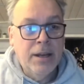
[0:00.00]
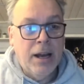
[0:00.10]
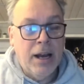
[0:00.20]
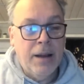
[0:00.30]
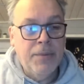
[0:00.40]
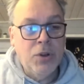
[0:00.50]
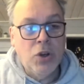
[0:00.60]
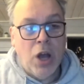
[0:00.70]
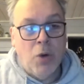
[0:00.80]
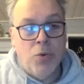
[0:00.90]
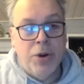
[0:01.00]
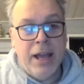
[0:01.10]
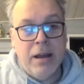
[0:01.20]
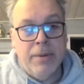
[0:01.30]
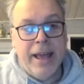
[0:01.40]
I wonder
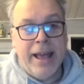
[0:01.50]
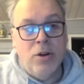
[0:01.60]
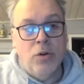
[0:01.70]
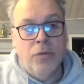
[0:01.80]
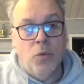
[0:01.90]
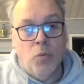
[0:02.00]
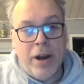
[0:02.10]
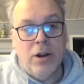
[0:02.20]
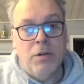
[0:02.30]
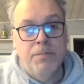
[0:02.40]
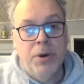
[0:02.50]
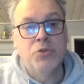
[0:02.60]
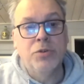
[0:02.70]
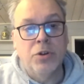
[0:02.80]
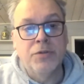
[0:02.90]
how many out of wedlock births
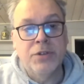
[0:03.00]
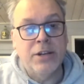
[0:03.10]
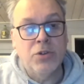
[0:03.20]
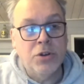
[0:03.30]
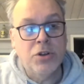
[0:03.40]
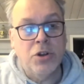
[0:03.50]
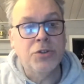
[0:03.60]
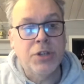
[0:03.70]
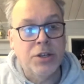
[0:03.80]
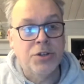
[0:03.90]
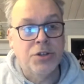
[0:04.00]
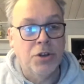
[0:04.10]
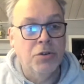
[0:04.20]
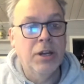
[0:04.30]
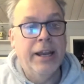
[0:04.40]
result of sexual assault, says
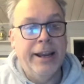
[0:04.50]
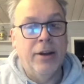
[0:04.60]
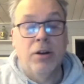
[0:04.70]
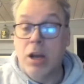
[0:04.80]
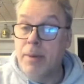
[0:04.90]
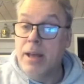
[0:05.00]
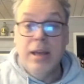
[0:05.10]
Sue in Oklahoma.